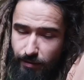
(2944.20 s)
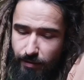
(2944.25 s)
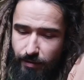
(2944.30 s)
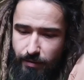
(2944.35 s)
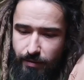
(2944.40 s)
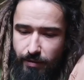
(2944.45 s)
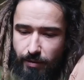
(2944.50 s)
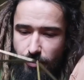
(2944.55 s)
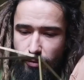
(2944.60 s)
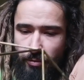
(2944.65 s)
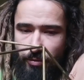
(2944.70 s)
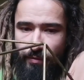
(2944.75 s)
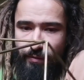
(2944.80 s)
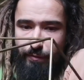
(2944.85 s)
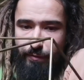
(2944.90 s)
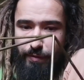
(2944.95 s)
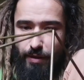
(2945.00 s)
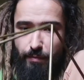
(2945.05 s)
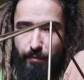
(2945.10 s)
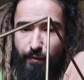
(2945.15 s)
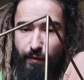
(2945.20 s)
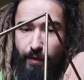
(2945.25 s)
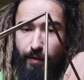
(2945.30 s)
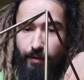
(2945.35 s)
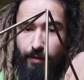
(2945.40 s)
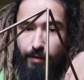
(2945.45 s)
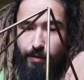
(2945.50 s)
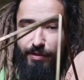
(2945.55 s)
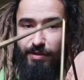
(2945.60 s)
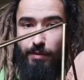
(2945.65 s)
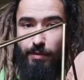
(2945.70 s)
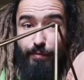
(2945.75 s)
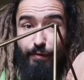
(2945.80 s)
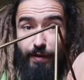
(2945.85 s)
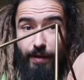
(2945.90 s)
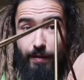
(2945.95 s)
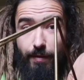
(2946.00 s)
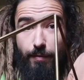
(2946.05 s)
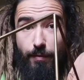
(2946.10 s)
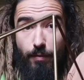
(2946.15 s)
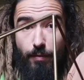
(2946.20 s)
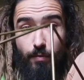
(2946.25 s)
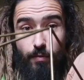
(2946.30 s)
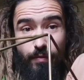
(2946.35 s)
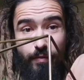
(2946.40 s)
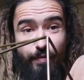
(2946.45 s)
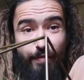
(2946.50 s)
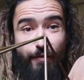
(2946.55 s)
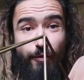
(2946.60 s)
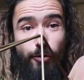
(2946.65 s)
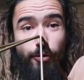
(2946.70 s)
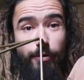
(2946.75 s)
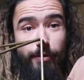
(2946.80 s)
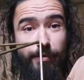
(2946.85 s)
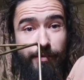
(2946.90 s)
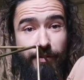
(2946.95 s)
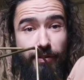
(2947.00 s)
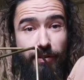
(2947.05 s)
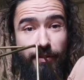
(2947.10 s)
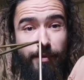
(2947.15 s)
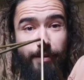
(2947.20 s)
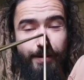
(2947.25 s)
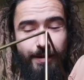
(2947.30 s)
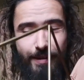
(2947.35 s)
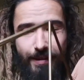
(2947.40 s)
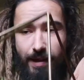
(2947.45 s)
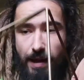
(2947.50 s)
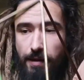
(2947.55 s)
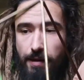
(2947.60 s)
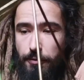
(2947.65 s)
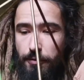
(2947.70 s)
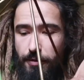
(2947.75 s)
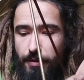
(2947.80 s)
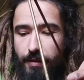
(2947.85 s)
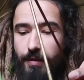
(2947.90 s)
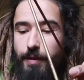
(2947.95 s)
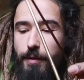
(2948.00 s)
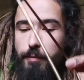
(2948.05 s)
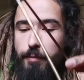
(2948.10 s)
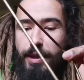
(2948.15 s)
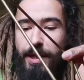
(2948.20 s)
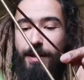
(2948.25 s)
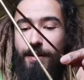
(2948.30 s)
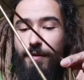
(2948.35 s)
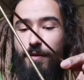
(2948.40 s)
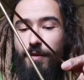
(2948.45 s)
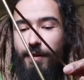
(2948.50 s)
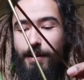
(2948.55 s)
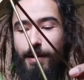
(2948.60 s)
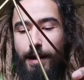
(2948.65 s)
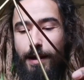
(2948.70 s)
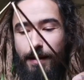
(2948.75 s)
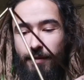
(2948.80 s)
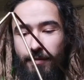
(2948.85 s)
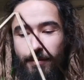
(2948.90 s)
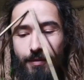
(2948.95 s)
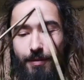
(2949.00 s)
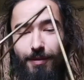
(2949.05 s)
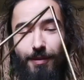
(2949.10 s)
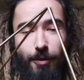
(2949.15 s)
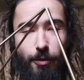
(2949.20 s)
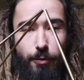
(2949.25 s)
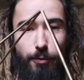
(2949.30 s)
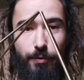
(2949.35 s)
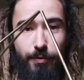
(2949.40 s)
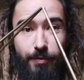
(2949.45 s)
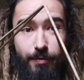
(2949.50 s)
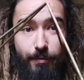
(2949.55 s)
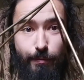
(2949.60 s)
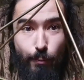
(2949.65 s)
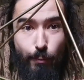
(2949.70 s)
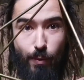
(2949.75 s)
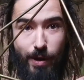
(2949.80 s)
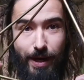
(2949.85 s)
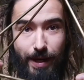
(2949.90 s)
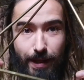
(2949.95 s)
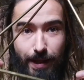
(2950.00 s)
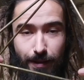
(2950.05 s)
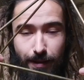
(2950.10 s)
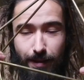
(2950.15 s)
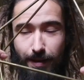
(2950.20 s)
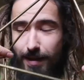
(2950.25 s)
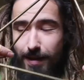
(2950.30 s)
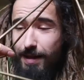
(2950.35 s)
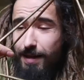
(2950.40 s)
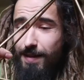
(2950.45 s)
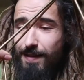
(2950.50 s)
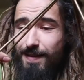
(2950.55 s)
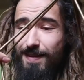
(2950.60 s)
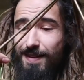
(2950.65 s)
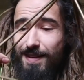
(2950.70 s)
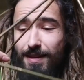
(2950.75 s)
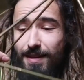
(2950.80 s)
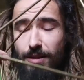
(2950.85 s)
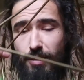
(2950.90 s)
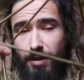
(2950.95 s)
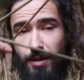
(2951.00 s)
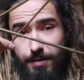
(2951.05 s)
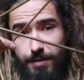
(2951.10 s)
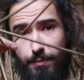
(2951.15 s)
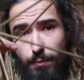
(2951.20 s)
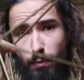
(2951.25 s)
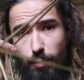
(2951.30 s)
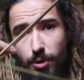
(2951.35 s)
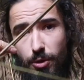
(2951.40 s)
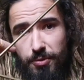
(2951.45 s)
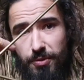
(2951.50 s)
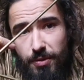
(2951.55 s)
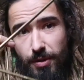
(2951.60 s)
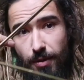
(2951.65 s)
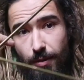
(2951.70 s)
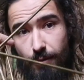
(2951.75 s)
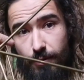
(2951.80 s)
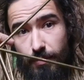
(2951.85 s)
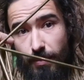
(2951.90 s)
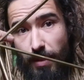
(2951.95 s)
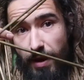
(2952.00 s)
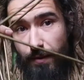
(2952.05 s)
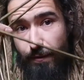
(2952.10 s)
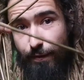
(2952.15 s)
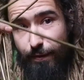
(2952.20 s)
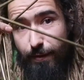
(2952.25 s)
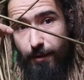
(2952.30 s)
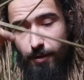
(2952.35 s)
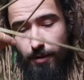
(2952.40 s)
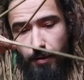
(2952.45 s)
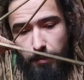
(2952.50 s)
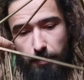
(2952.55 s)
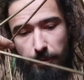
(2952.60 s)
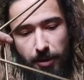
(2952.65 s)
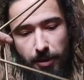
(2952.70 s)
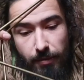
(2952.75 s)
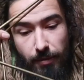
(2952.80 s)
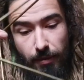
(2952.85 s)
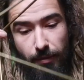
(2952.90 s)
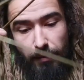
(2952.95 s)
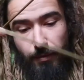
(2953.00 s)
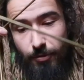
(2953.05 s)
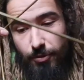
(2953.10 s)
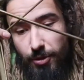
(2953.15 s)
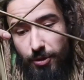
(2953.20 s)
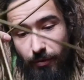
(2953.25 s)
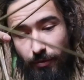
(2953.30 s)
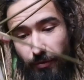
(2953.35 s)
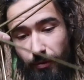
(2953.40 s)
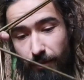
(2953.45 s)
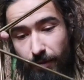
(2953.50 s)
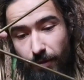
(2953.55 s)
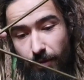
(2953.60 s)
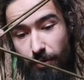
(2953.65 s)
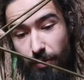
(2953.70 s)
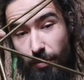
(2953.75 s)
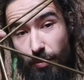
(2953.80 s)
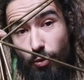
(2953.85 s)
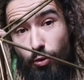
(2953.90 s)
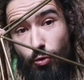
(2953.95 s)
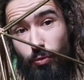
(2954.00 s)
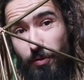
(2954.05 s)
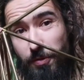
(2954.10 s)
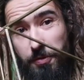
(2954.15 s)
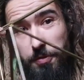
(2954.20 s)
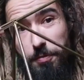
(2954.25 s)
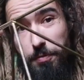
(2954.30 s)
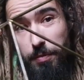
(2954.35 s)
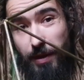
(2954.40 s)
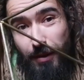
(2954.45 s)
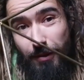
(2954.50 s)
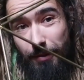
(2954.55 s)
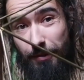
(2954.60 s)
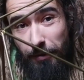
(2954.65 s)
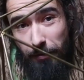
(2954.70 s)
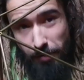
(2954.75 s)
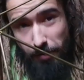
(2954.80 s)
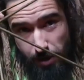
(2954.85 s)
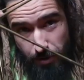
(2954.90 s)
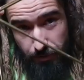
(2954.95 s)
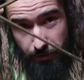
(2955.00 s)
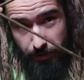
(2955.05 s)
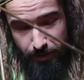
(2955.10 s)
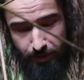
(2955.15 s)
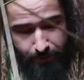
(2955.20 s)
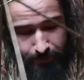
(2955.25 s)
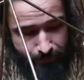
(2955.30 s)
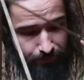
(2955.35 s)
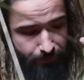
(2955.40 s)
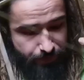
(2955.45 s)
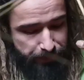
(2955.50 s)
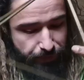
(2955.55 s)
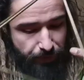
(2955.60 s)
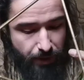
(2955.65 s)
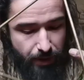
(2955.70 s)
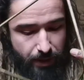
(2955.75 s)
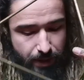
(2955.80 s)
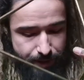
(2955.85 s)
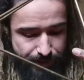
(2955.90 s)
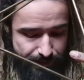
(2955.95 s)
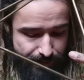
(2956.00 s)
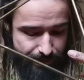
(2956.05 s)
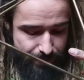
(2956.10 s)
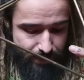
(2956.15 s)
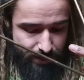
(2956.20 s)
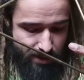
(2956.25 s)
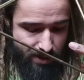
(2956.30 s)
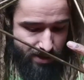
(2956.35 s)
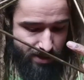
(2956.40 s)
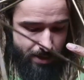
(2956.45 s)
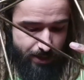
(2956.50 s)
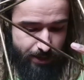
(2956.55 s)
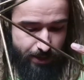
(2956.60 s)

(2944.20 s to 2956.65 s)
something falls down, a beat gets goes wild it won't go that far because it's just cool to be on the ground. And unless the ground has a,